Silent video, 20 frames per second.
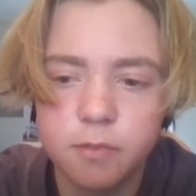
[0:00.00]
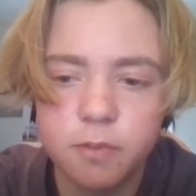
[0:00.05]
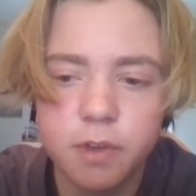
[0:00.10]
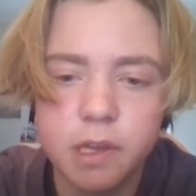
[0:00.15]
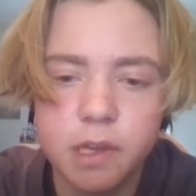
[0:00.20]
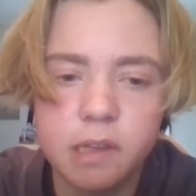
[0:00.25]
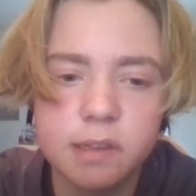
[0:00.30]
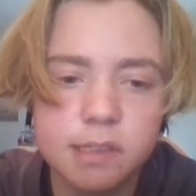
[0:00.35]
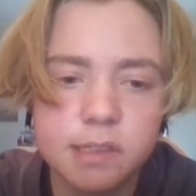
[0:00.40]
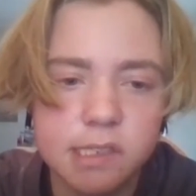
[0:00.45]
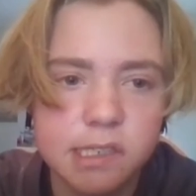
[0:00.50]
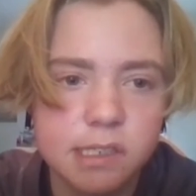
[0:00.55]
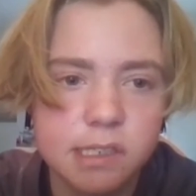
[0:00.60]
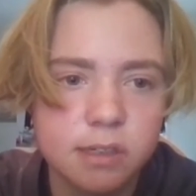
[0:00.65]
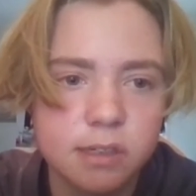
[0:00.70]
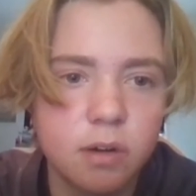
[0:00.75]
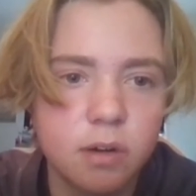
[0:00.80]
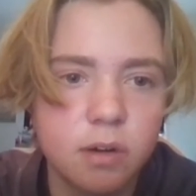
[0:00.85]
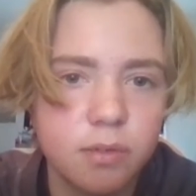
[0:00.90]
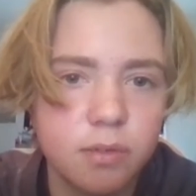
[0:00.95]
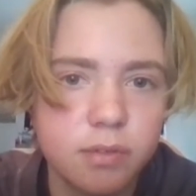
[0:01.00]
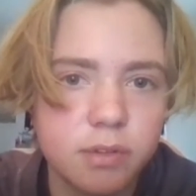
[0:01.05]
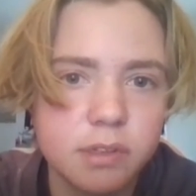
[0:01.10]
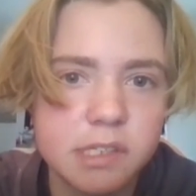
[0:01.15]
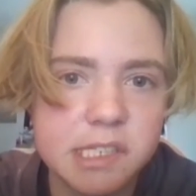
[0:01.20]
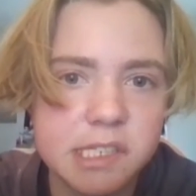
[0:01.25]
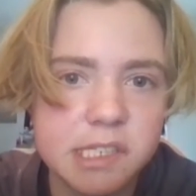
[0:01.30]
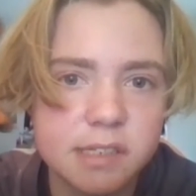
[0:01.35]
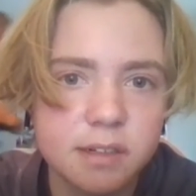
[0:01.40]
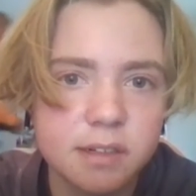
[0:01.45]
fairly strong for the
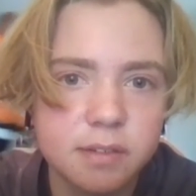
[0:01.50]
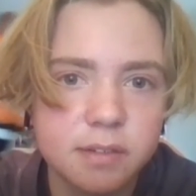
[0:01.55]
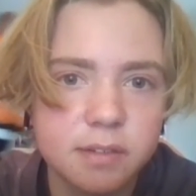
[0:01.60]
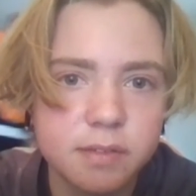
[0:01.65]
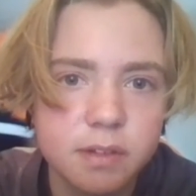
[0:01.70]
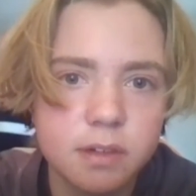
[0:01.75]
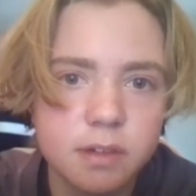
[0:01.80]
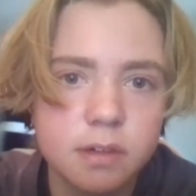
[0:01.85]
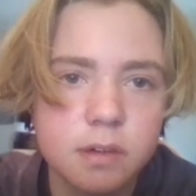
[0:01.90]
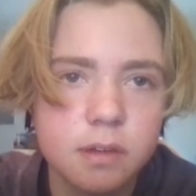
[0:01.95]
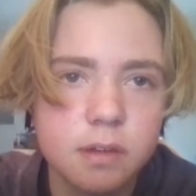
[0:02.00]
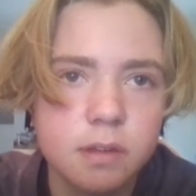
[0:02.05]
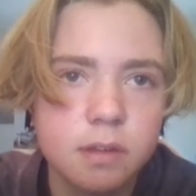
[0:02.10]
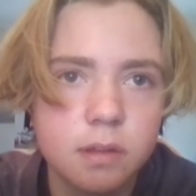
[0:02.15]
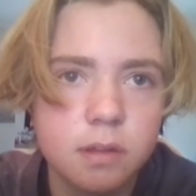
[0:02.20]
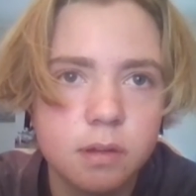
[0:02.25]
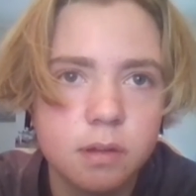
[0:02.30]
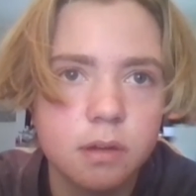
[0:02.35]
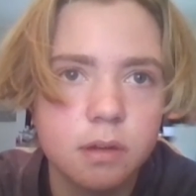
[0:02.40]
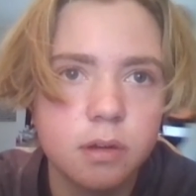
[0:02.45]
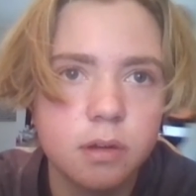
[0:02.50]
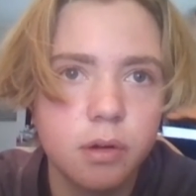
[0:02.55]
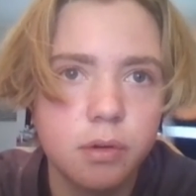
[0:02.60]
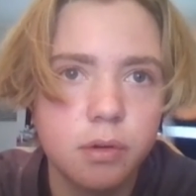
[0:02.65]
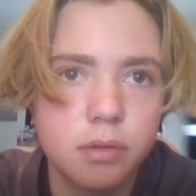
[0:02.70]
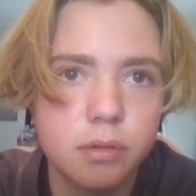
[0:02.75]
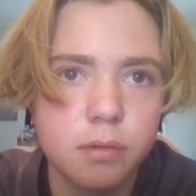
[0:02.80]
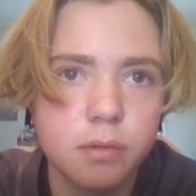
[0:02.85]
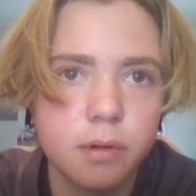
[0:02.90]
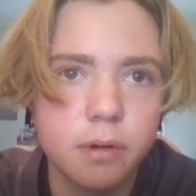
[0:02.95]
stuff that I go
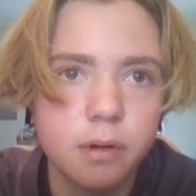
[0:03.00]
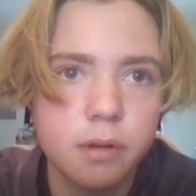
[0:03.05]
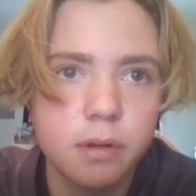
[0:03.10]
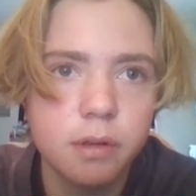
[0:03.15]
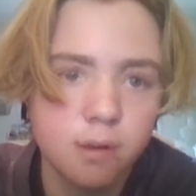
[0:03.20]
through.